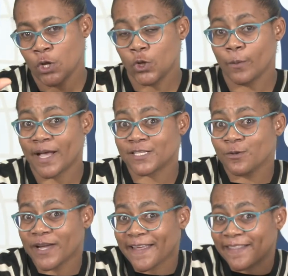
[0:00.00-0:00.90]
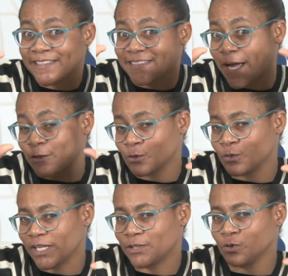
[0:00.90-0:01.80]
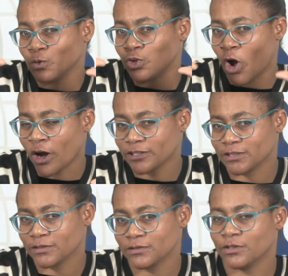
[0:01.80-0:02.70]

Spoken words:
You must look at this cartoon. The two dogs,